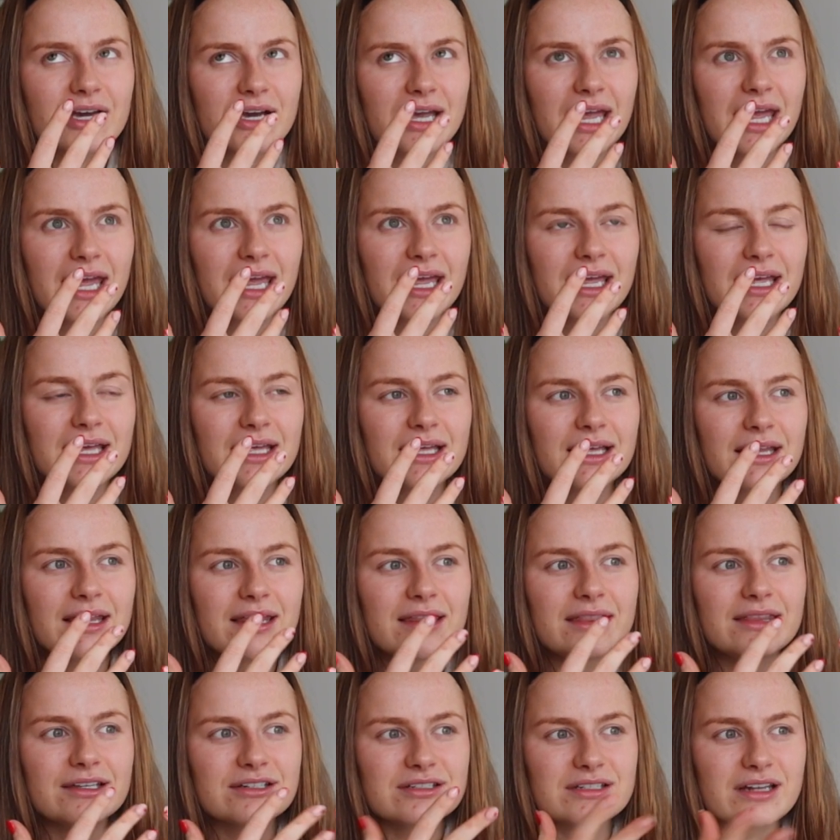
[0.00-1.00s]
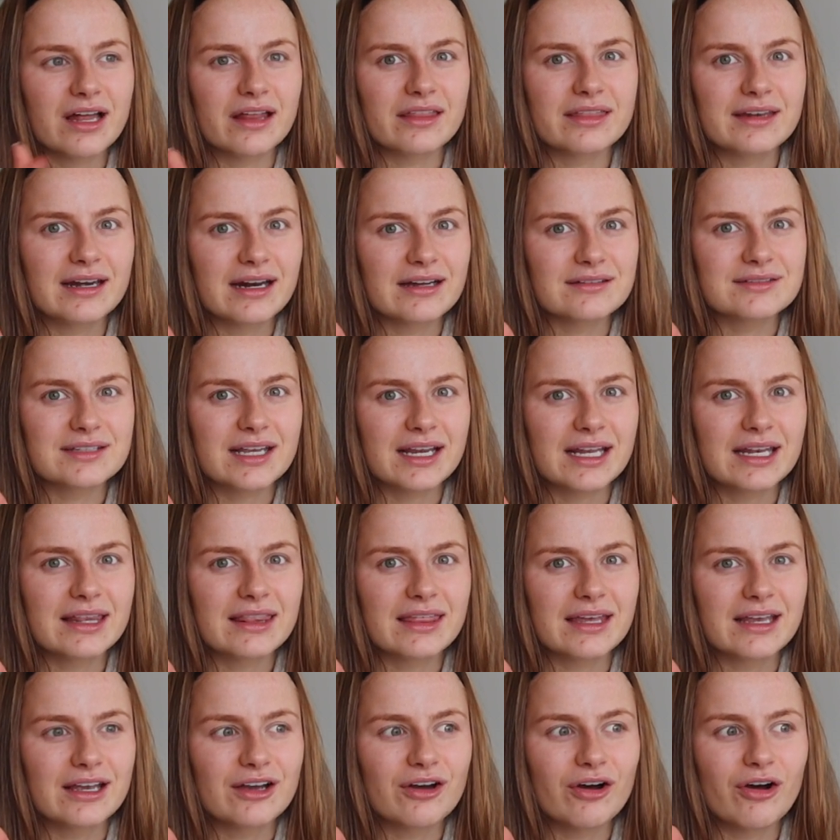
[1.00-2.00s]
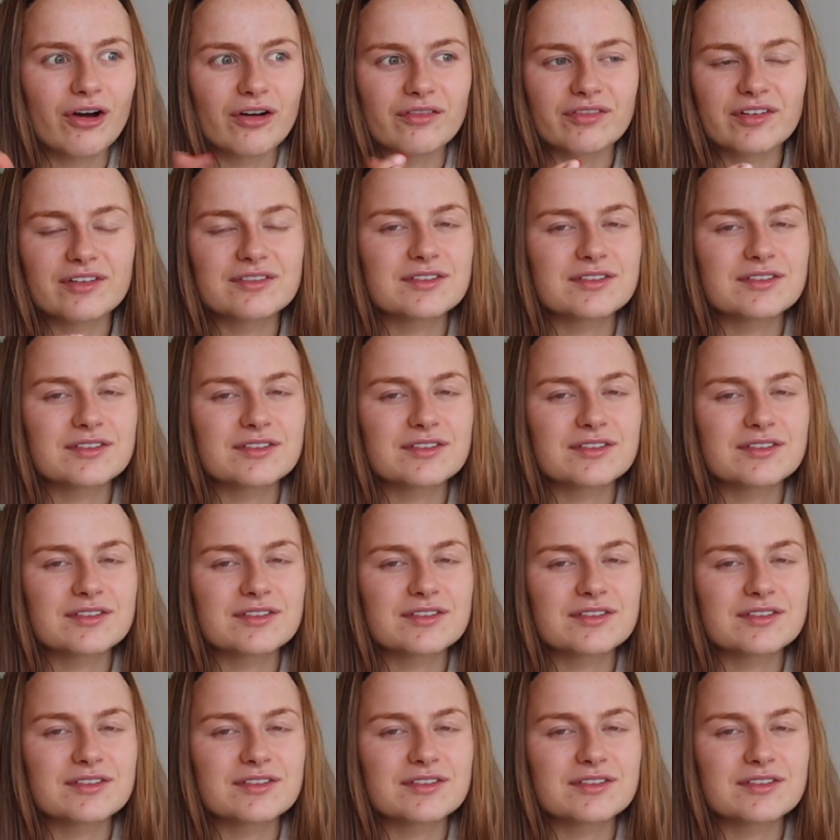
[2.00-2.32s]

okay, there's nothing else I can think of.